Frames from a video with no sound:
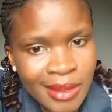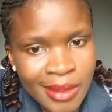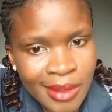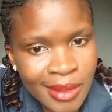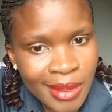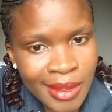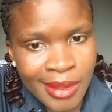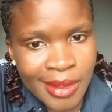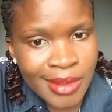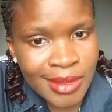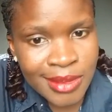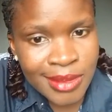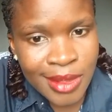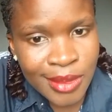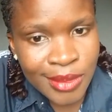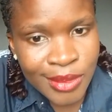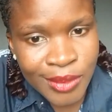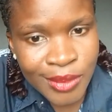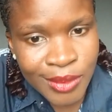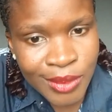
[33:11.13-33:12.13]
It is not
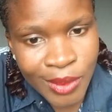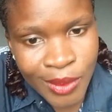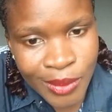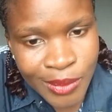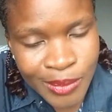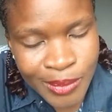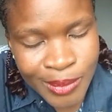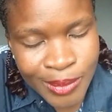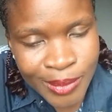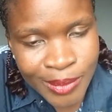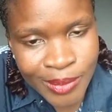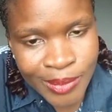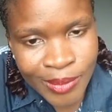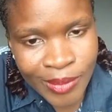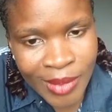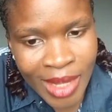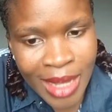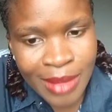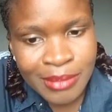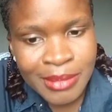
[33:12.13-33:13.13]
good though.
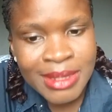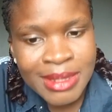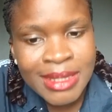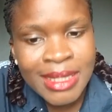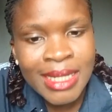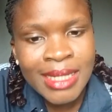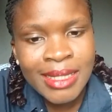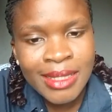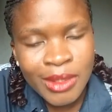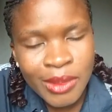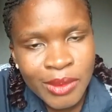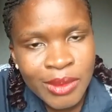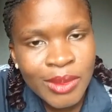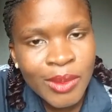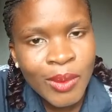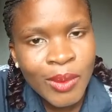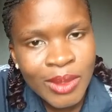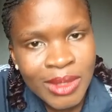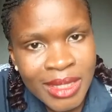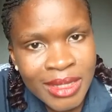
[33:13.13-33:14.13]
I'm telling you the
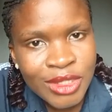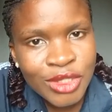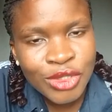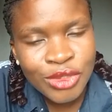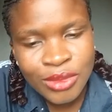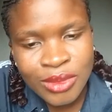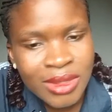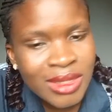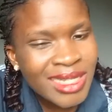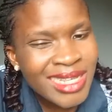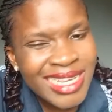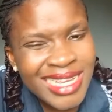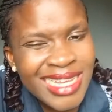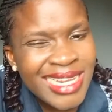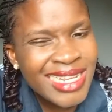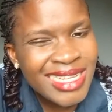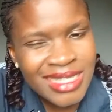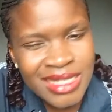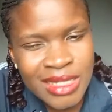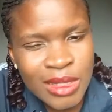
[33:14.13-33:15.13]
honest truth. It
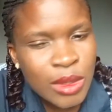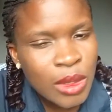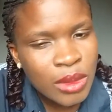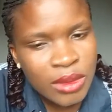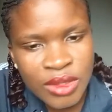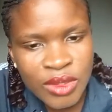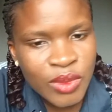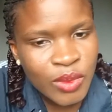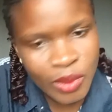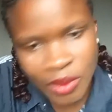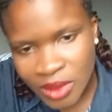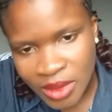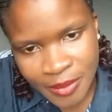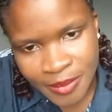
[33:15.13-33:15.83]
is not good.